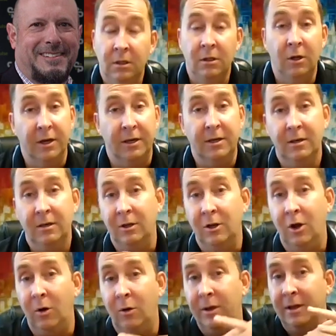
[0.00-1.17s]
Look,
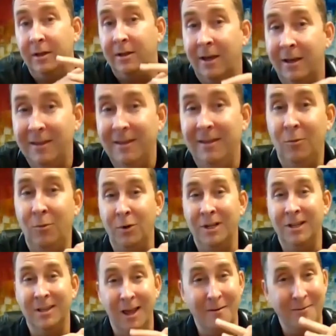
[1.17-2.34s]
we
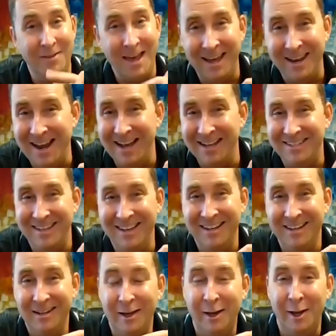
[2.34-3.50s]
love that
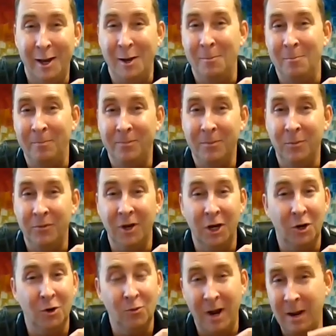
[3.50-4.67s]
asset. We've got a
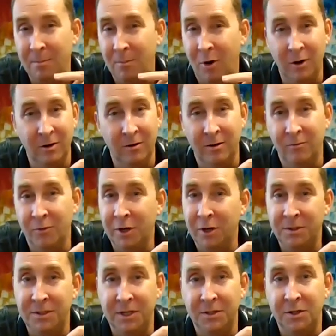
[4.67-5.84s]
great partner in
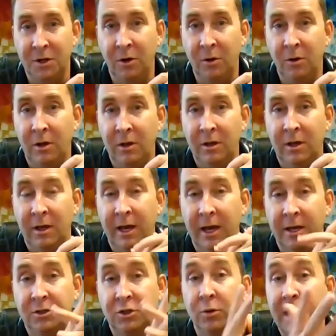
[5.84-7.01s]
Rio Tinto.
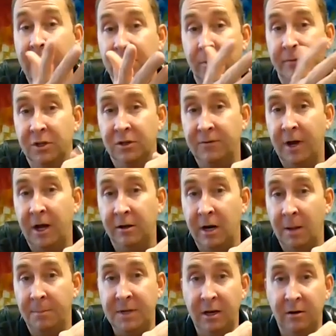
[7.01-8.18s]
Yes, we've just filed an
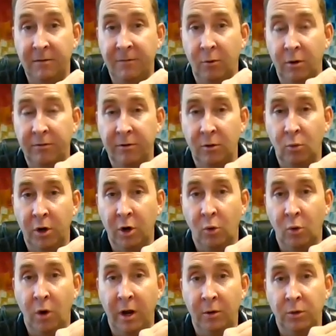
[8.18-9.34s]
updated
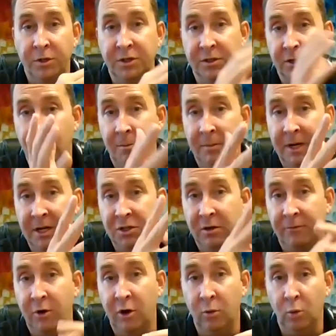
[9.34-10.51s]
43-101, which is a culmination
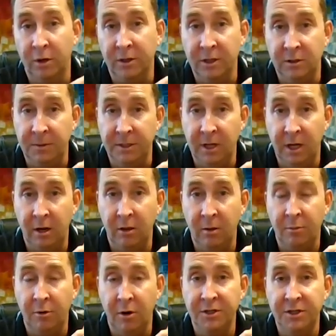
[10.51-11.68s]
of all the work that's been done on the
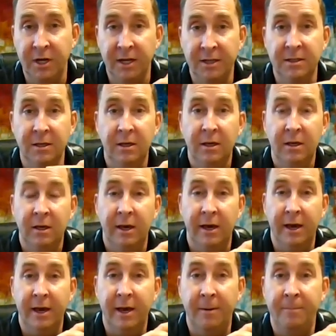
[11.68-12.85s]
project.
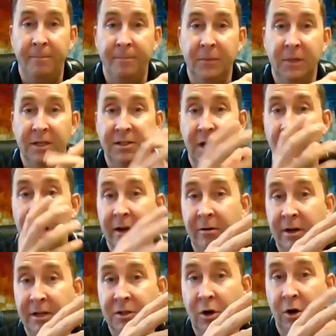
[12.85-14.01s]
It's a
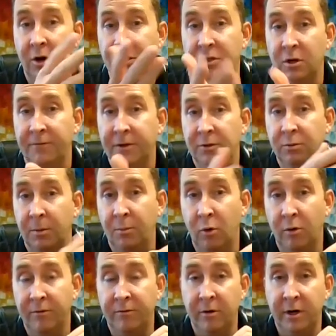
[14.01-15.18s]
high-grade skarn surface with a
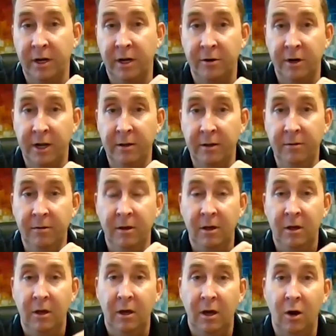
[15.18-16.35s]
porphyry underneath.
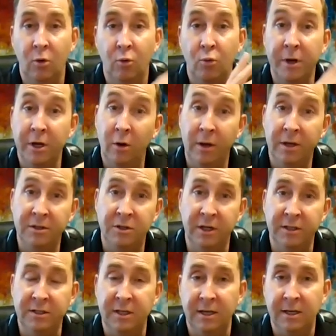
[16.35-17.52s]
Rio has
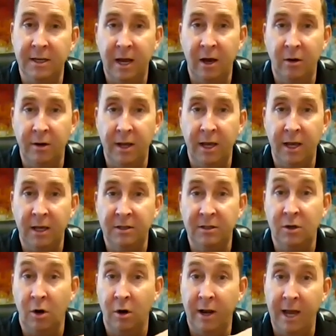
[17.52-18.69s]
just sent down a
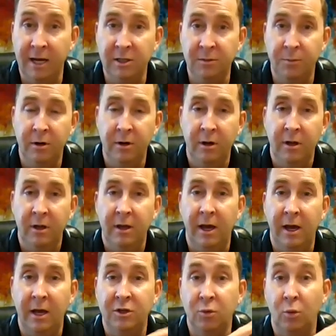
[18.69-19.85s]
skarn expert.
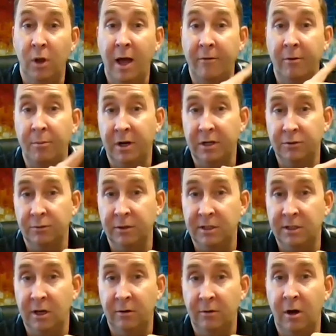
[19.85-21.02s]
So we'll have a press
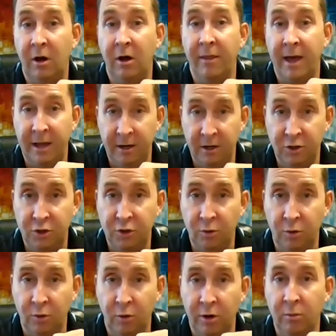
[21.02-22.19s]
release out on that in
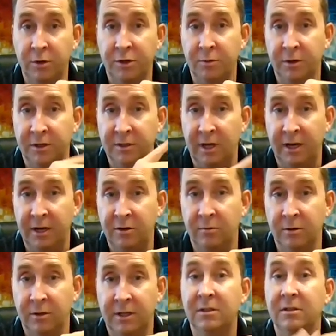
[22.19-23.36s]
short order, which we're excited to
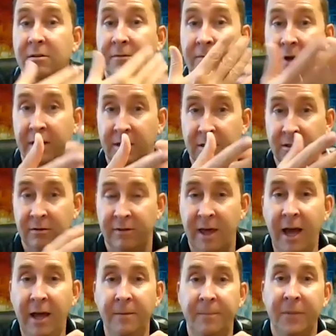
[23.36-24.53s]
release the findings of
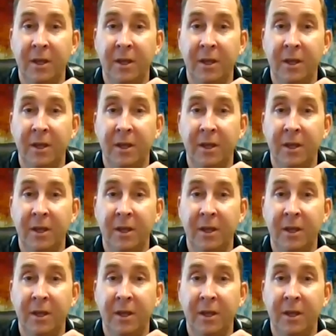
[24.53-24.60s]
that.